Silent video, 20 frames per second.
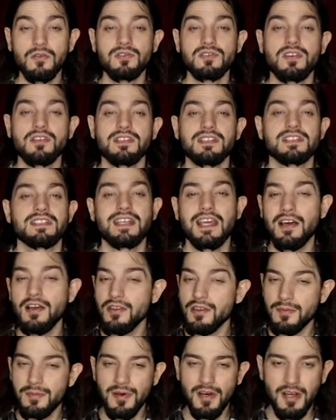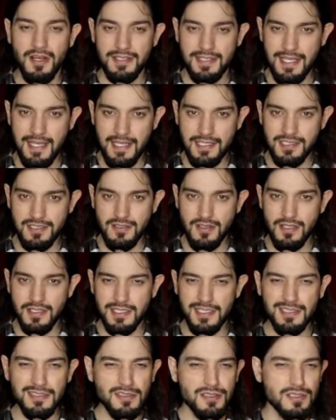goes on to tell the podcast
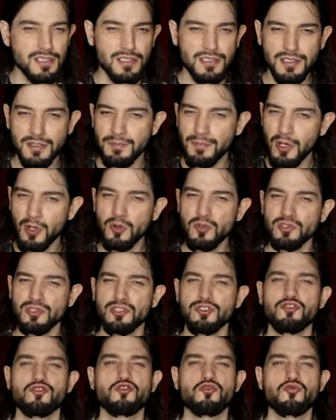audience the supposed